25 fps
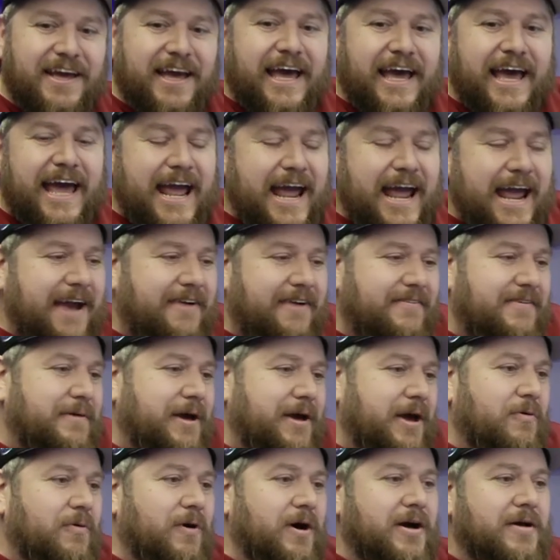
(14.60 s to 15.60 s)
Hey, everybody.
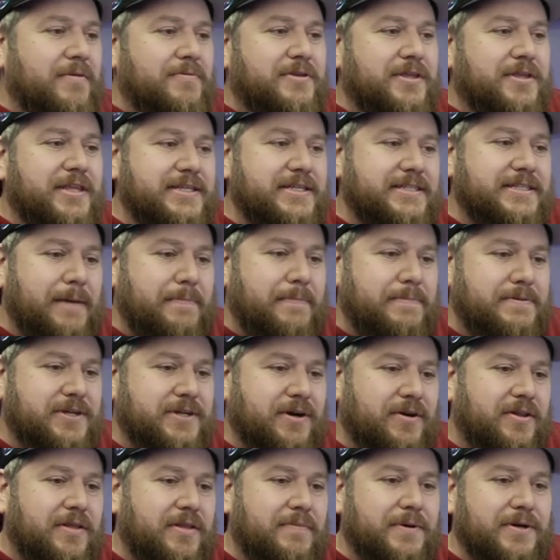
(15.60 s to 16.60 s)
Welcome to this
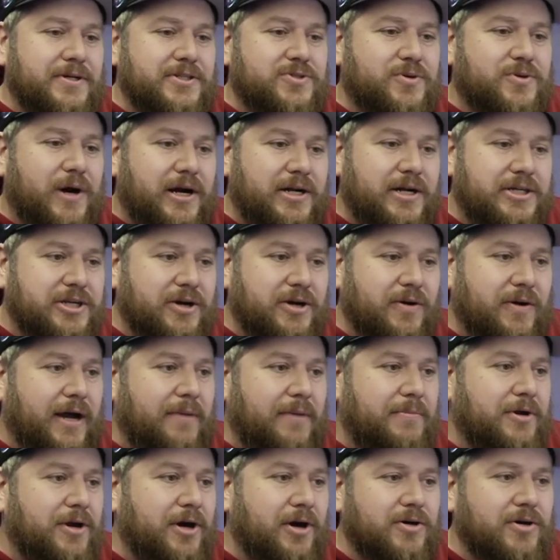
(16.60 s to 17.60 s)
episode of the Bill Squire Show. I'm
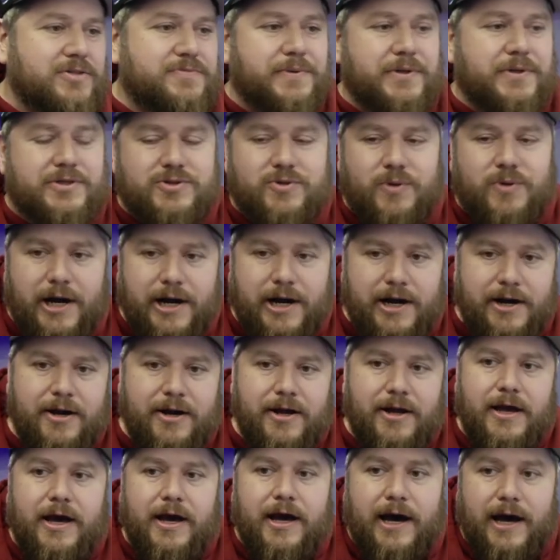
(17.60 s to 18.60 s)
your host, Bill Squire.
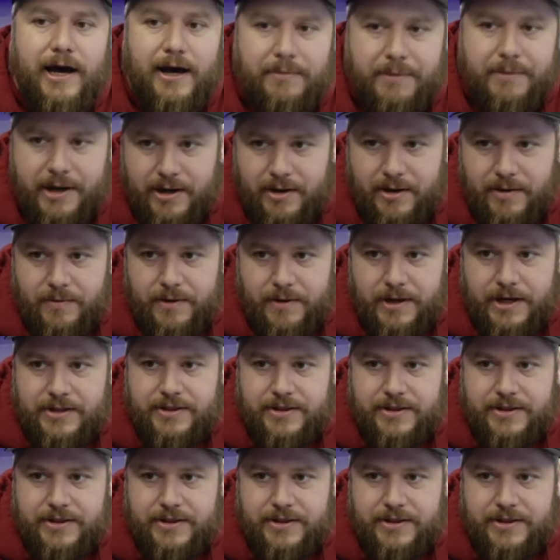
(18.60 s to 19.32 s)
I'm here with